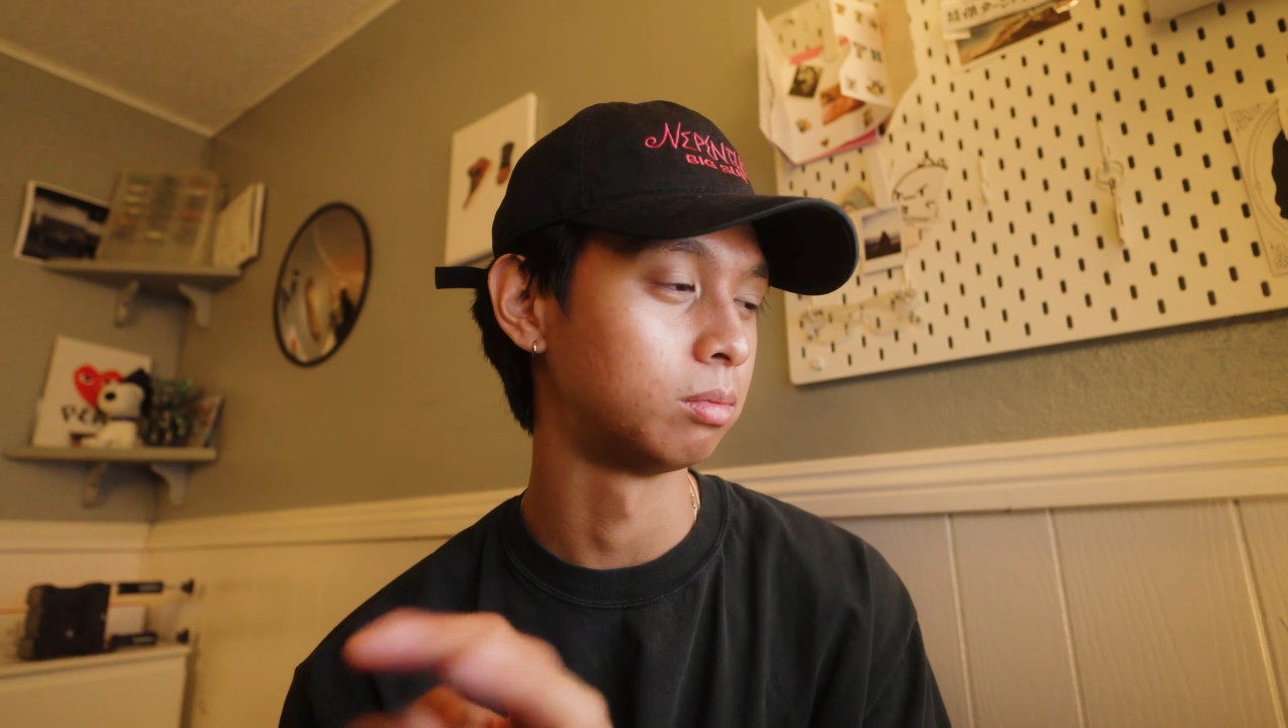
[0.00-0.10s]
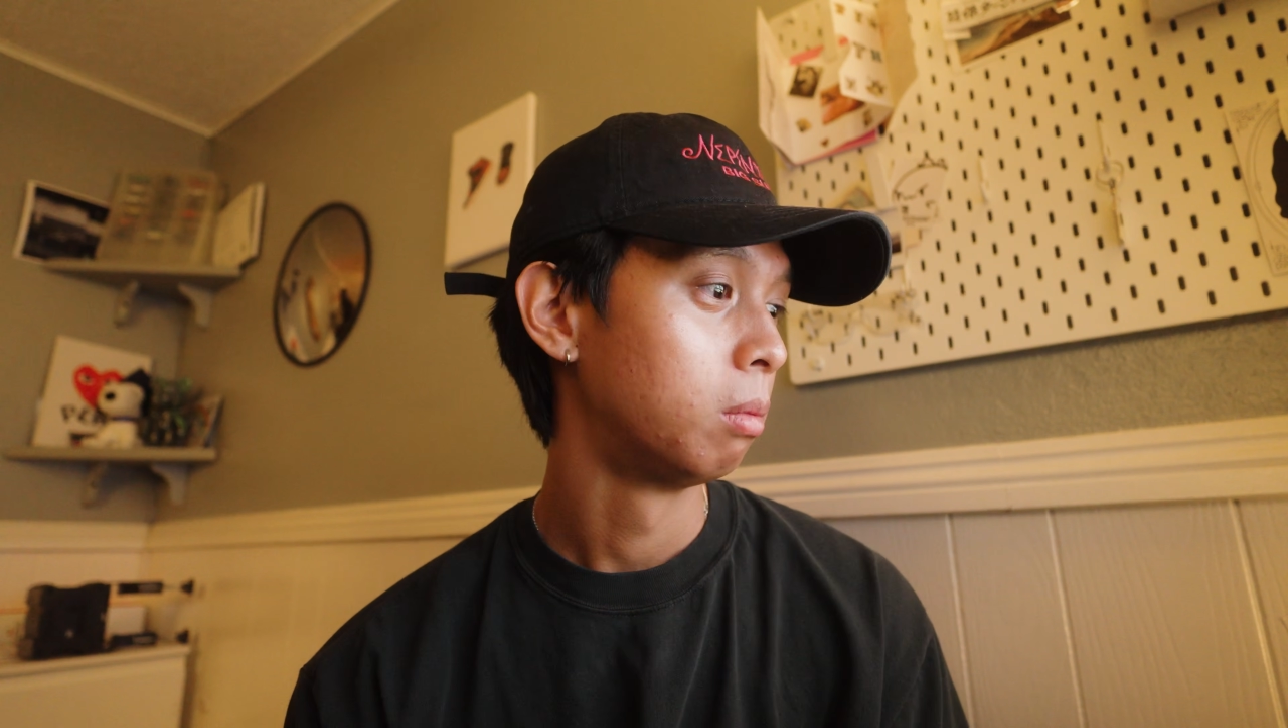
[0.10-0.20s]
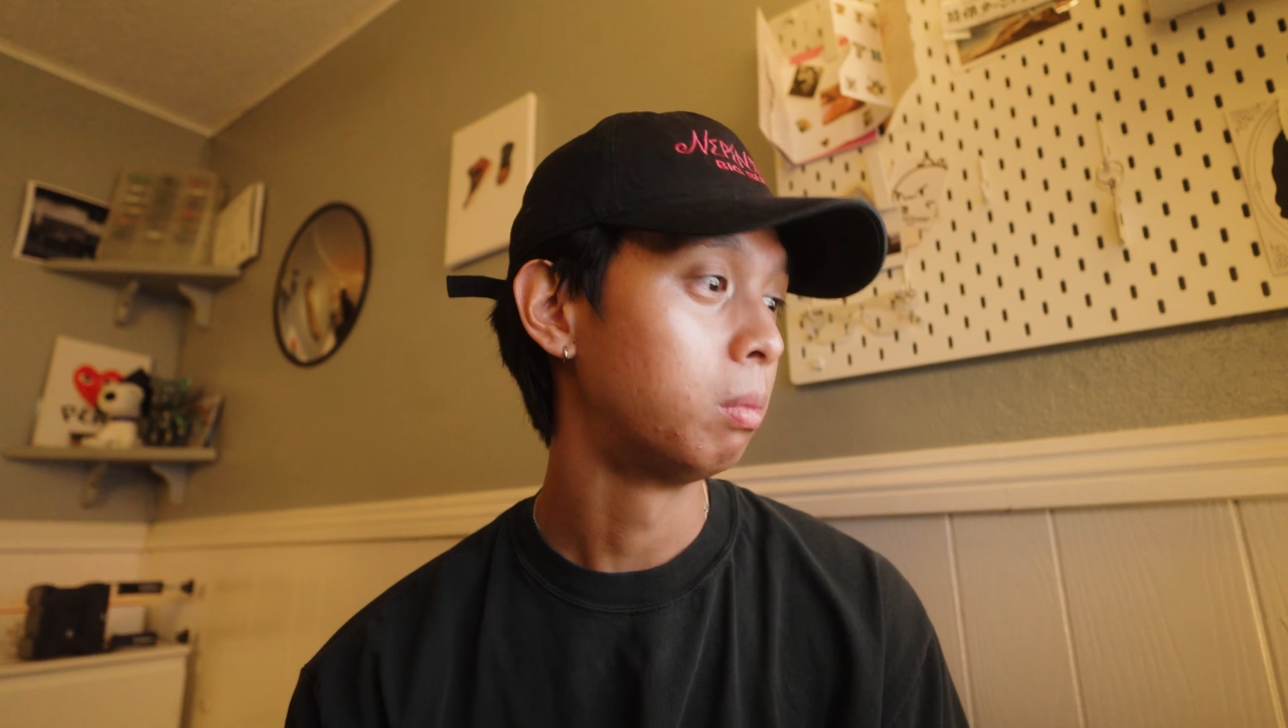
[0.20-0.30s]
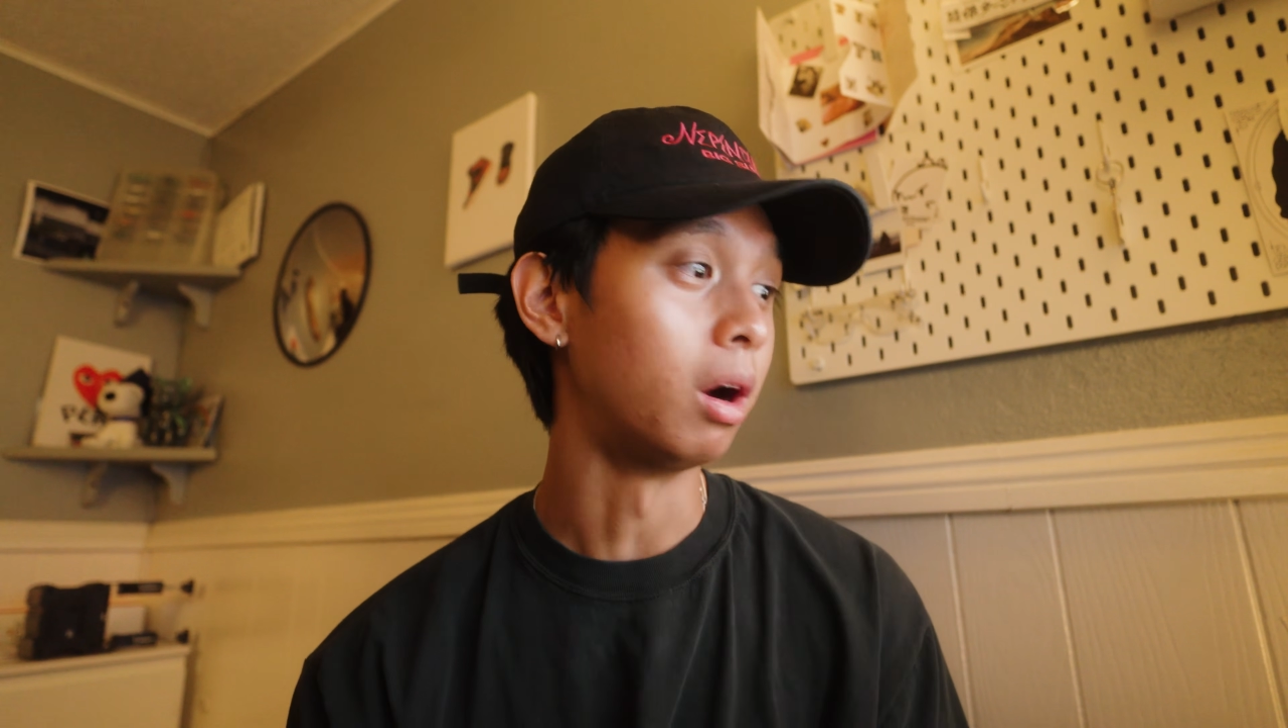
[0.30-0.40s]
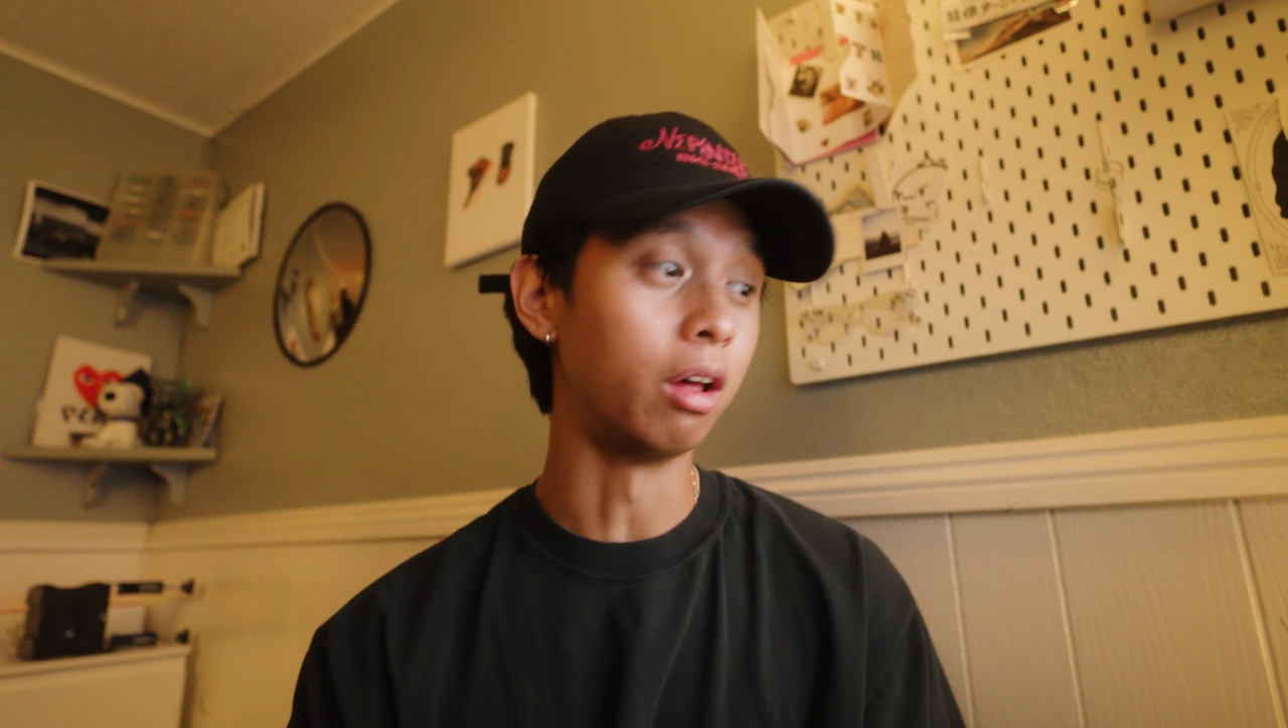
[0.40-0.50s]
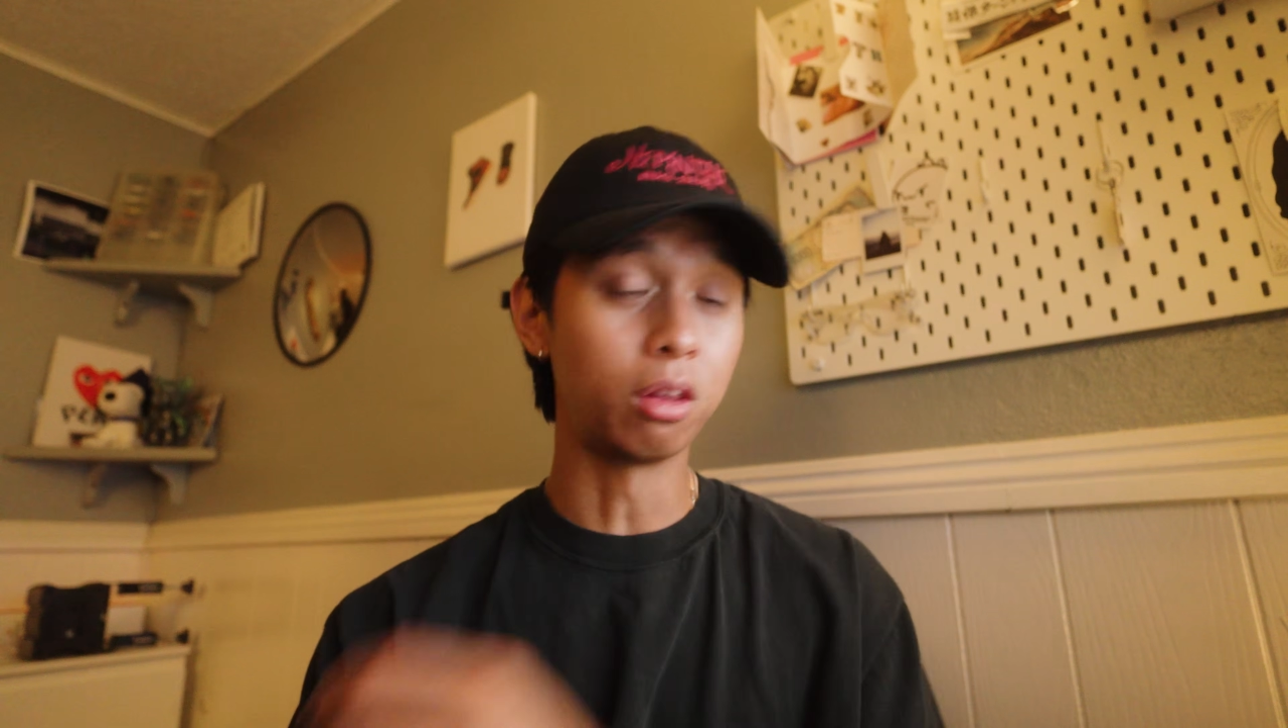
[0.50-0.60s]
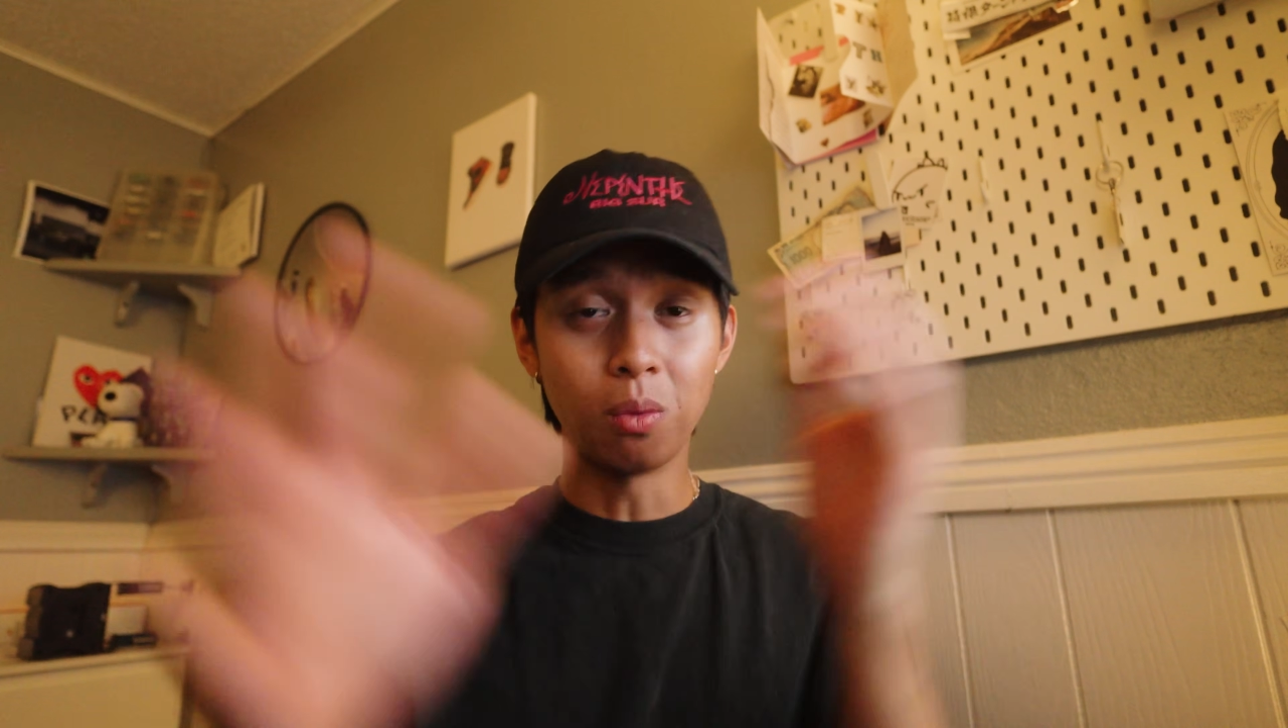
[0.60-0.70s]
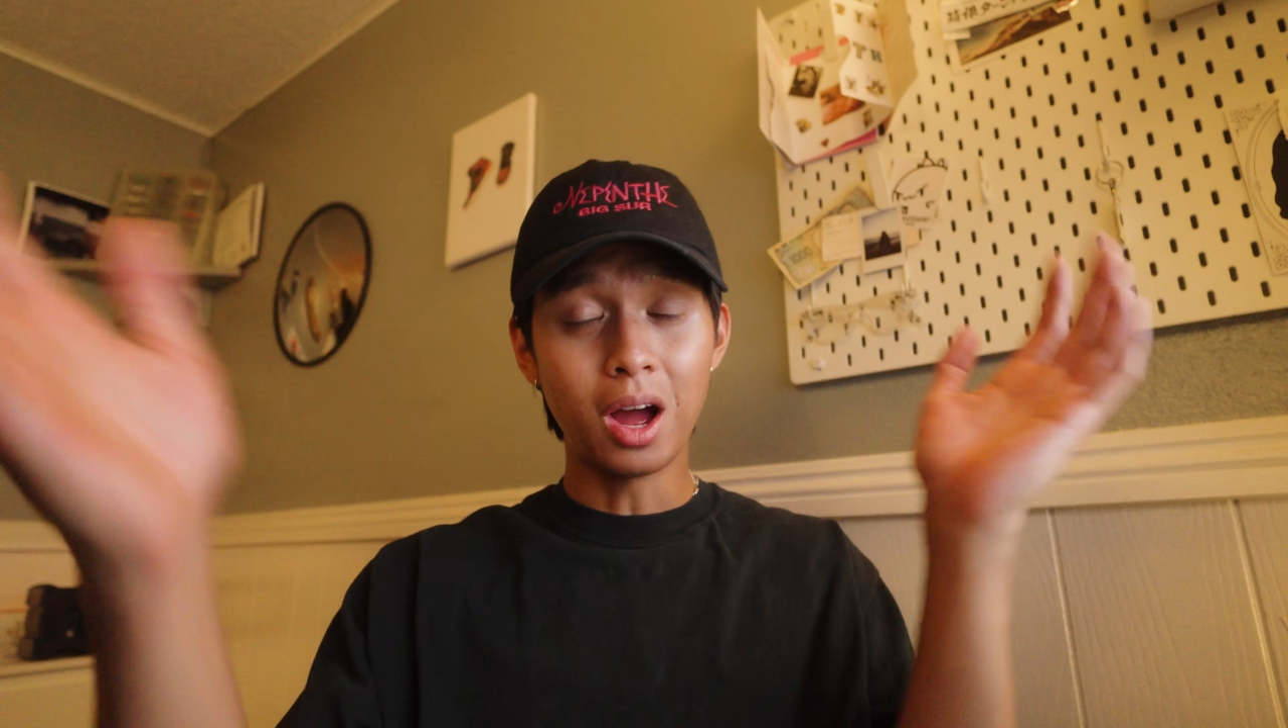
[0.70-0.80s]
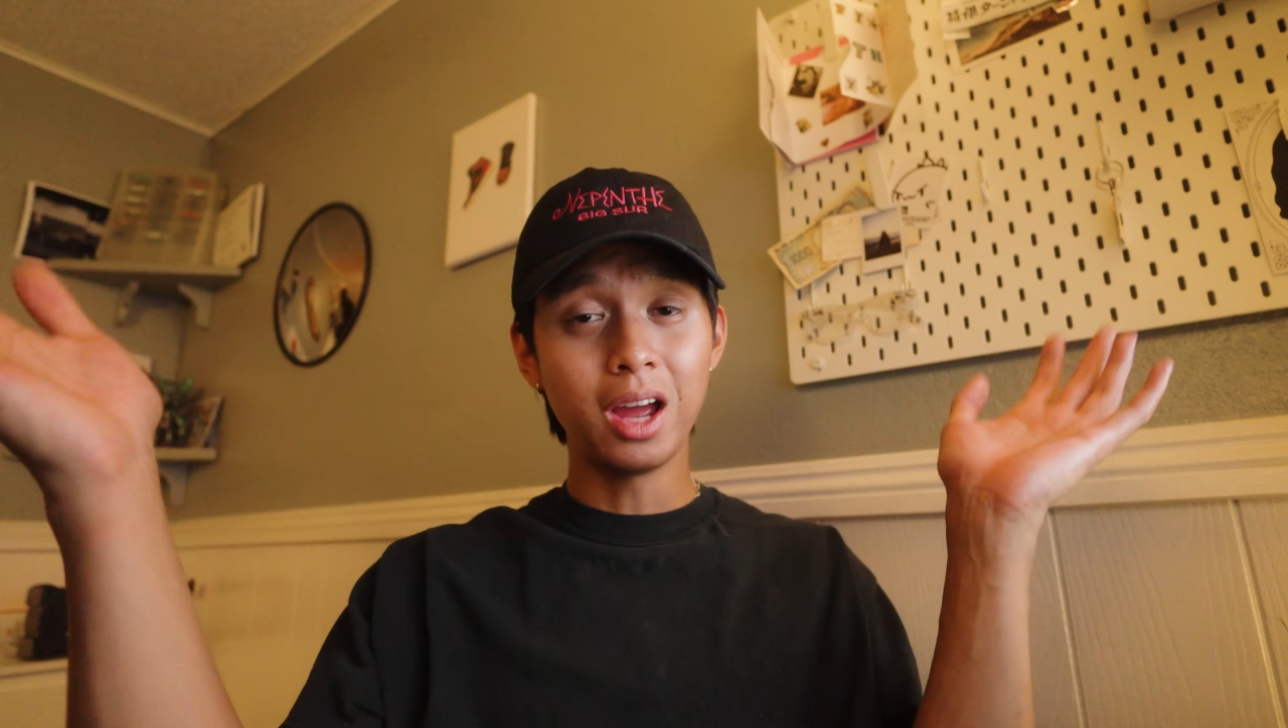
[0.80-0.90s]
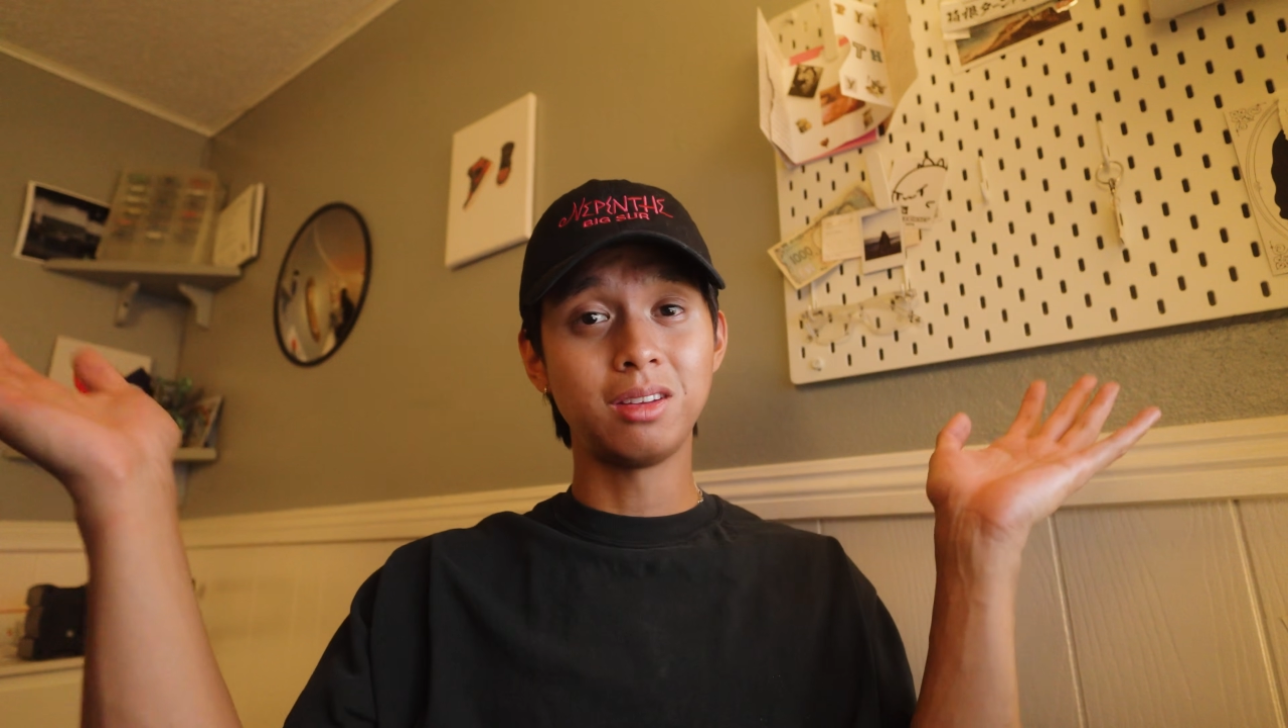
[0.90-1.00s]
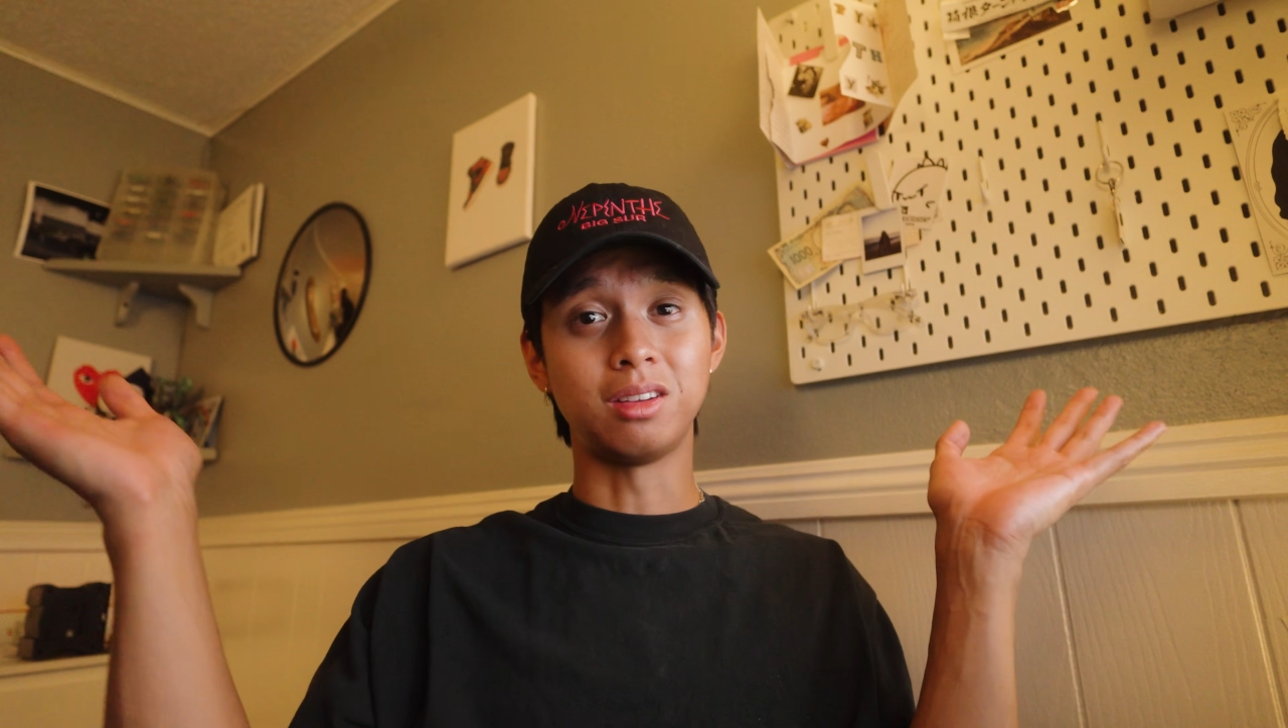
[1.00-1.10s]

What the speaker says: But otherwise,